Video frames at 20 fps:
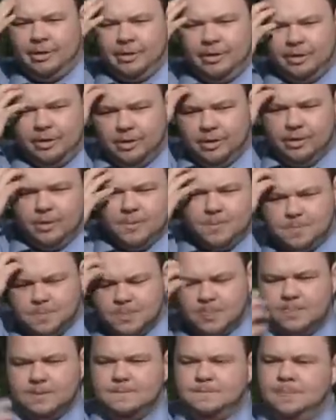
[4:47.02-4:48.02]
result in
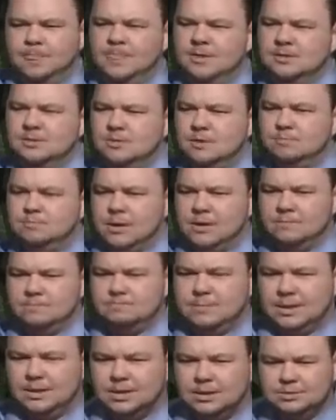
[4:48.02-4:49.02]
insanity and
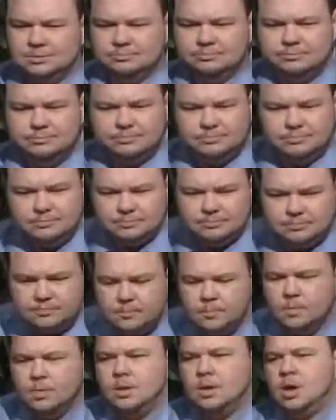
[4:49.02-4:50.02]

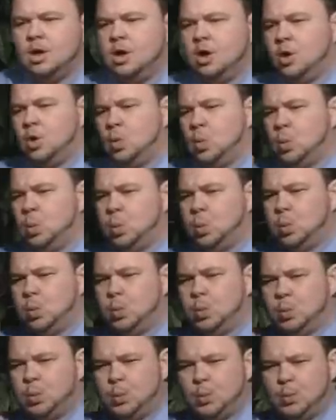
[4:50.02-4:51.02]
feeble-mindedness and
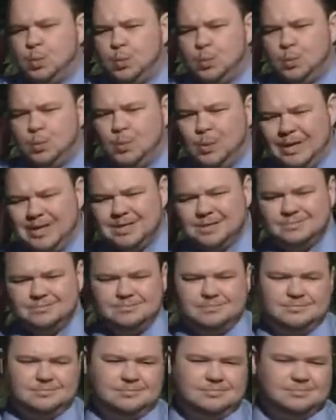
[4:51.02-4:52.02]
physical problems,
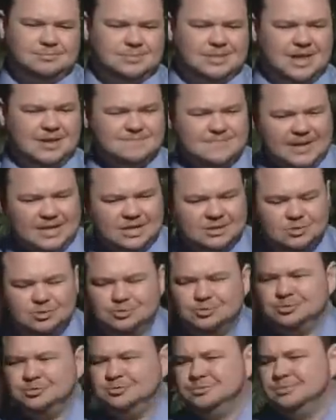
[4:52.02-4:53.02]
and even
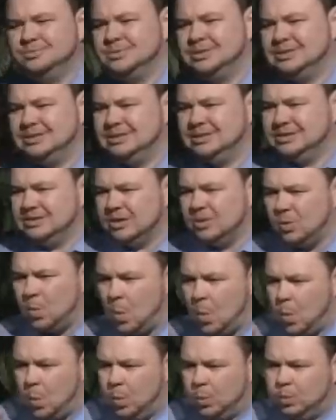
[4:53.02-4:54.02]
uterine
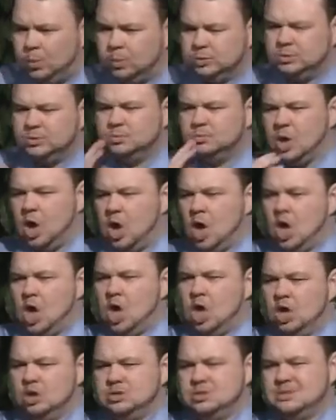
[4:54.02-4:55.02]
infections and
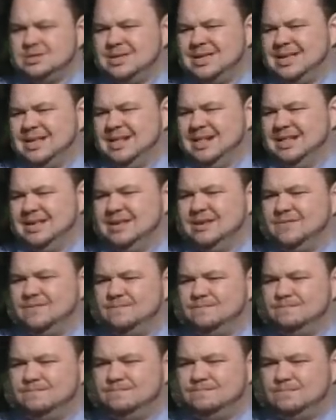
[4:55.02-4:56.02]
complications and
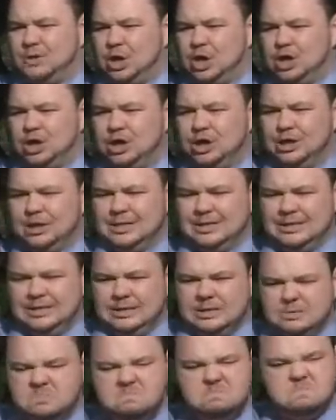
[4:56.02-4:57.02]
disorders
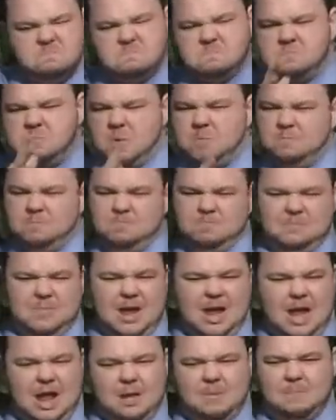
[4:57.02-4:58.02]
and, and,
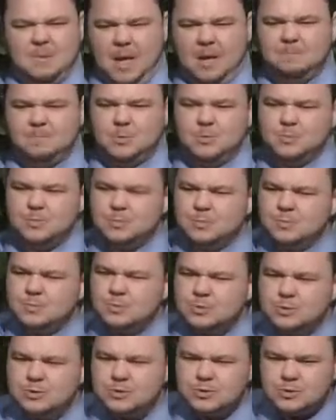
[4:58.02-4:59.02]
infertility would be
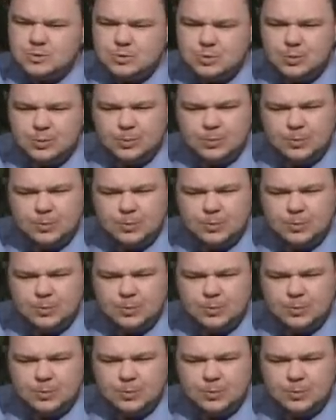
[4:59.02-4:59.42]
caused by